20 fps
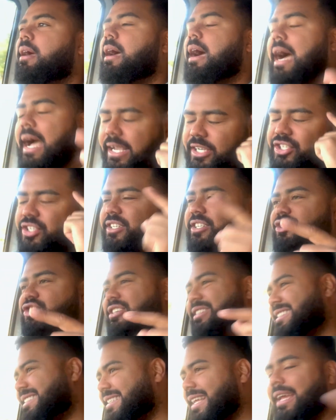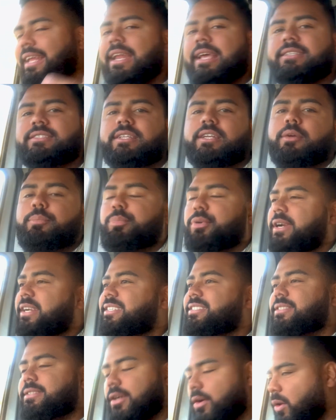I should have just stayed as an
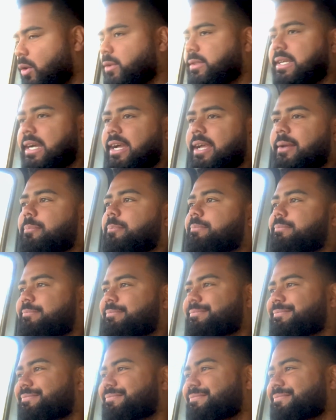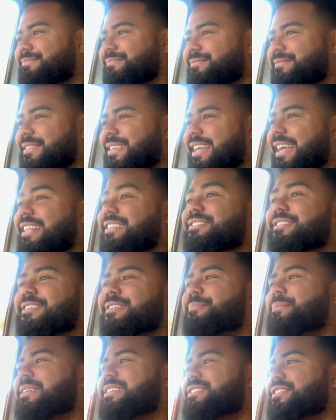apprentice the whole time. It's gonna
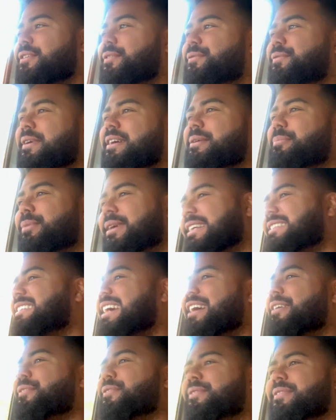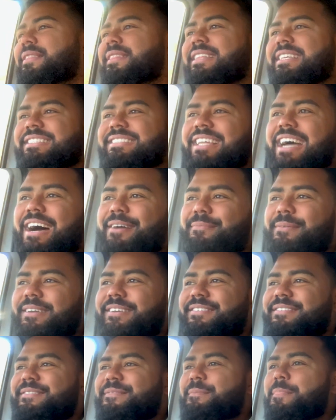be so fun to break down this topic
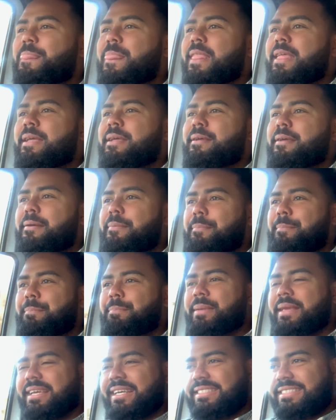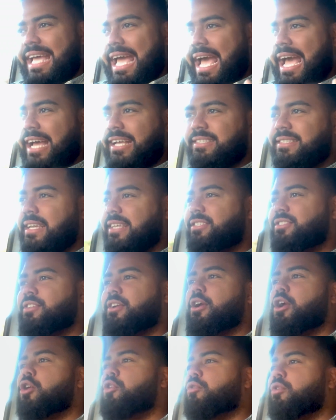because as I
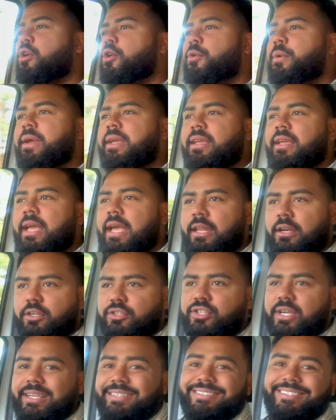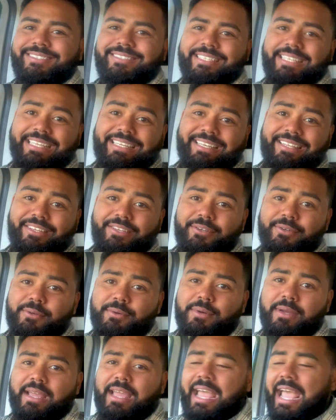start growing Energize Us Edu,
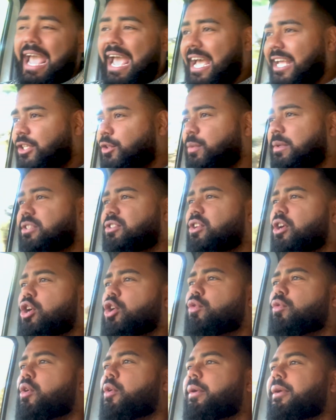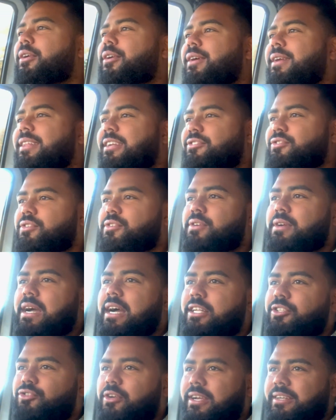as we start growing our electrical
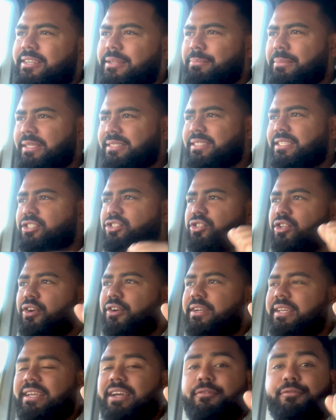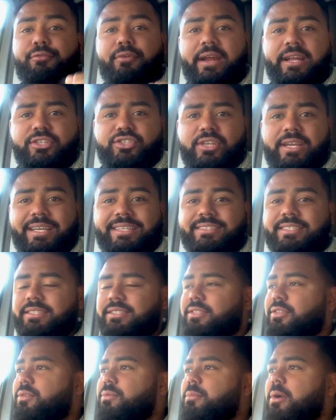contracting business, starting a franchise
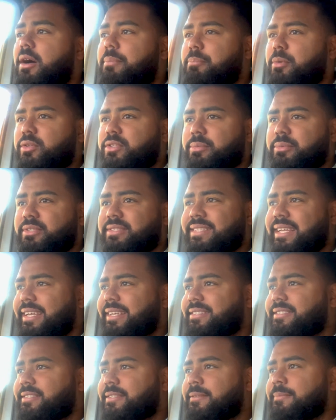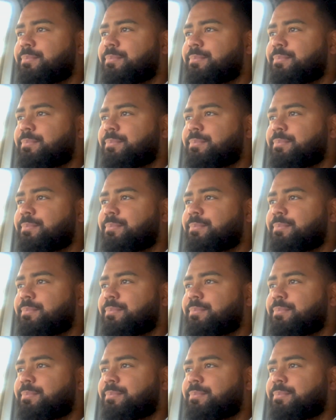into multiple states,